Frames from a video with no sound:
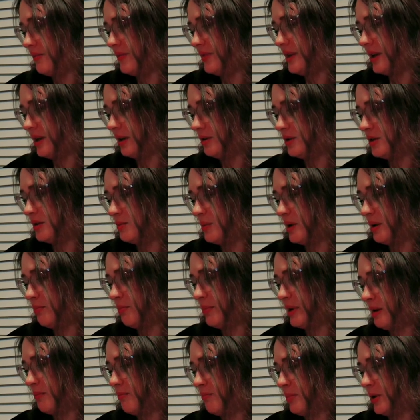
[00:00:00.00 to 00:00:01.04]
it'll just be a
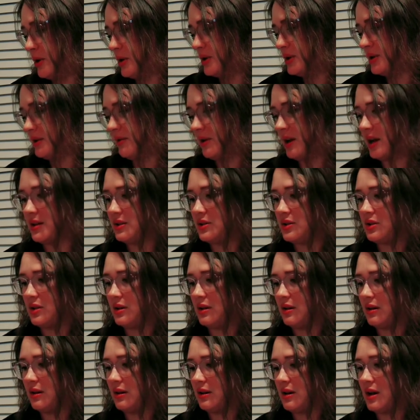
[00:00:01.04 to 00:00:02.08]
big burst of
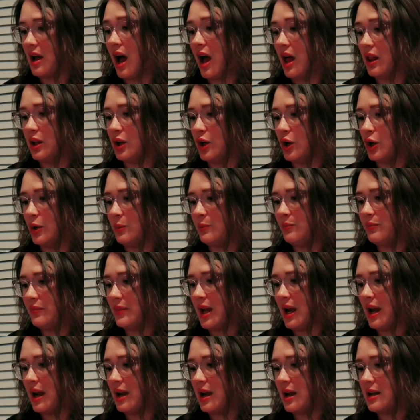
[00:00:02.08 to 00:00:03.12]
custard color.
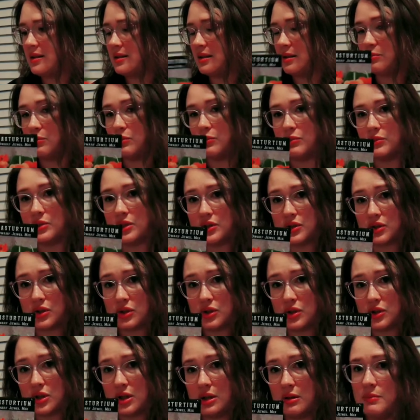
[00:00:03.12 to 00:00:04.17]
I got some
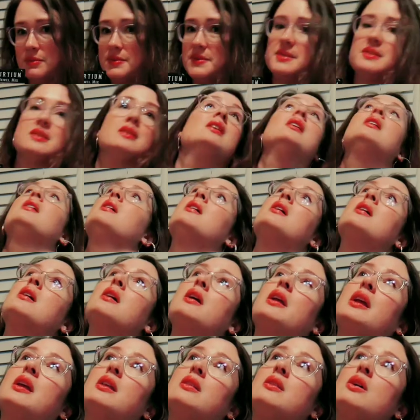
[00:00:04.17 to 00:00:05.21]
nasturtiums.
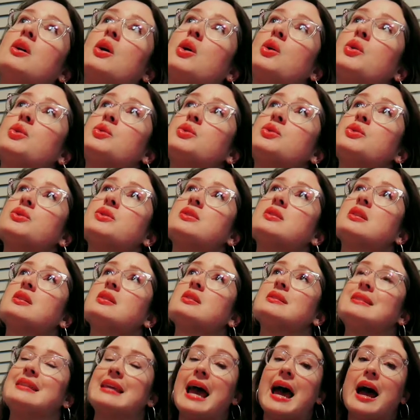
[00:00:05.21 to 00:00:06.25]
In those
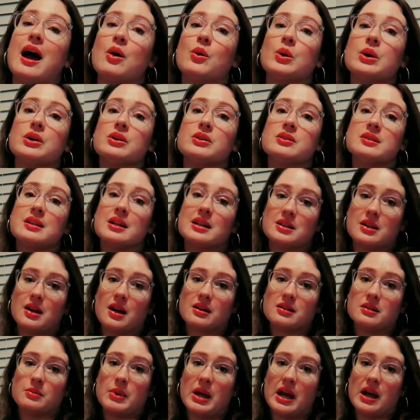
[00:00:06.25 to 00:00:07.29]
towers that I
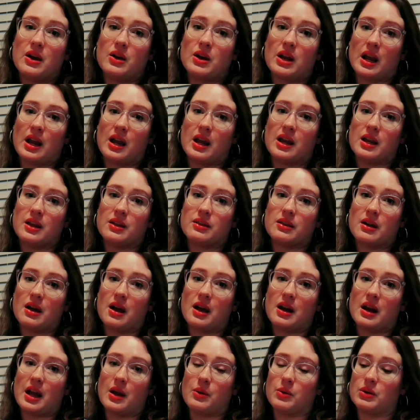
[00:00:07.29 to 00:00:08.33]
talked about, I
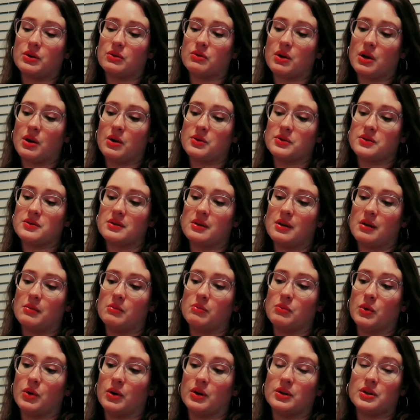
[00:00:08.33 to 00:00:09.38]
thought I would grow some
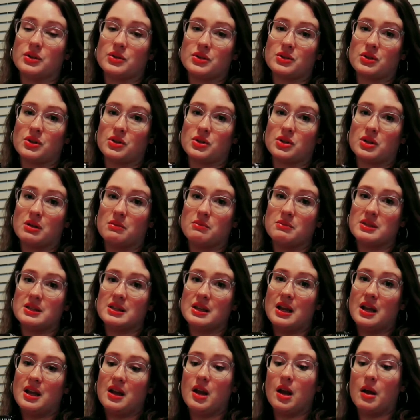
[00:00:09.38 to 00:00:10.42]
more nasturtiums
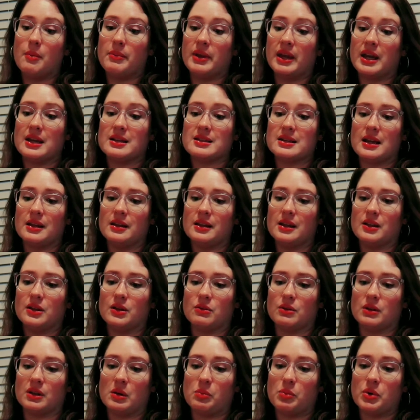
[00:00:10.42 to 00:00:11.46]
because I think
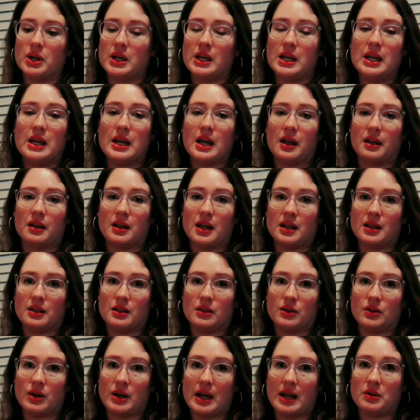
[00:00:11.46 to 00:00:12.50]
they're really pretty. I like
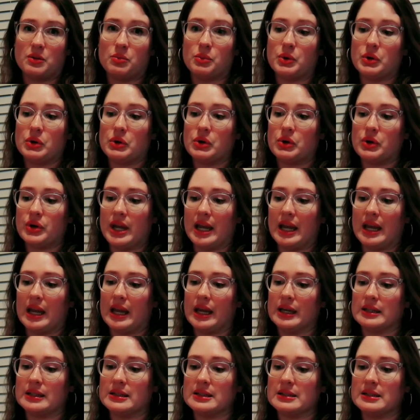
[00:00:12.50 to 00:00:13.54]
that they're edible
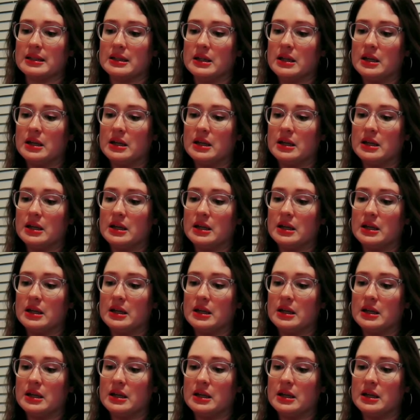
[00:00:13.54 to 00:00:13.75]
and